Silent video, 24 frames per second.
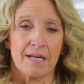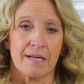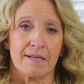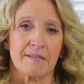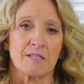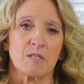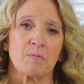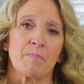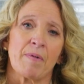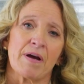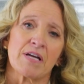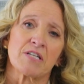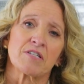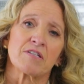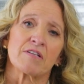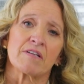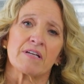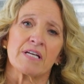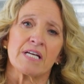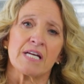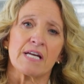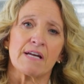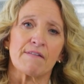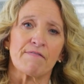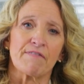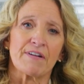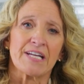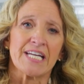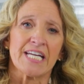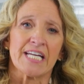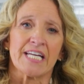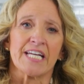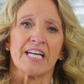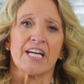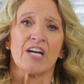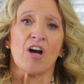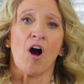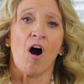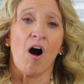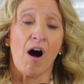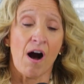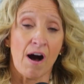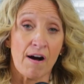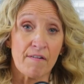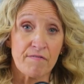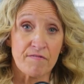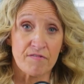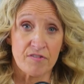especially if kicking
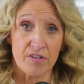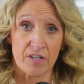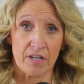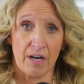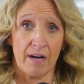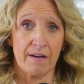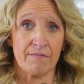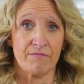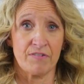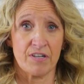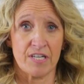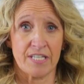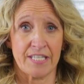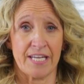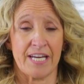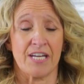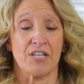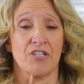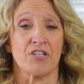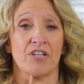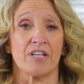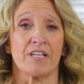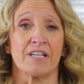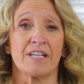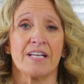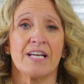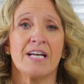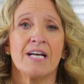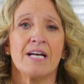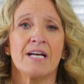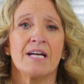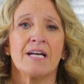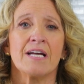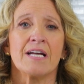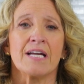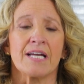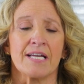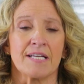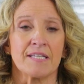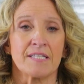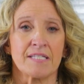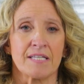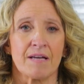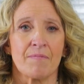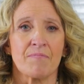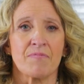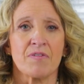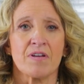off the conversation is
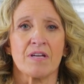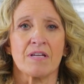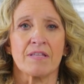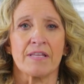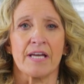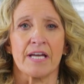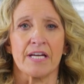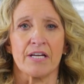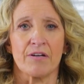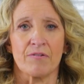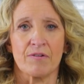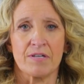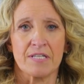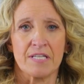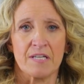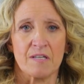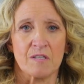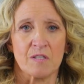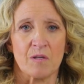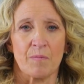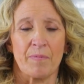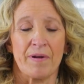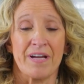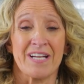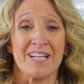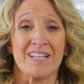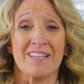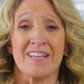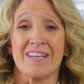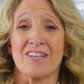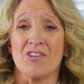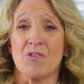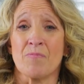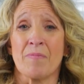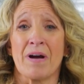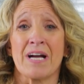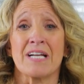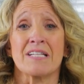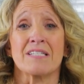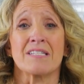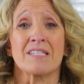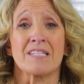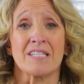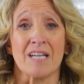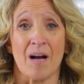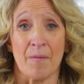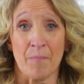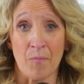something that you're anticipating that you might
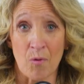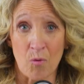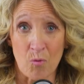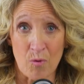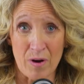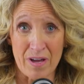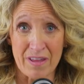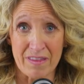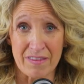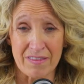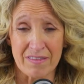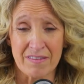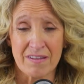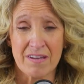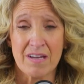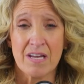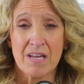stumble with,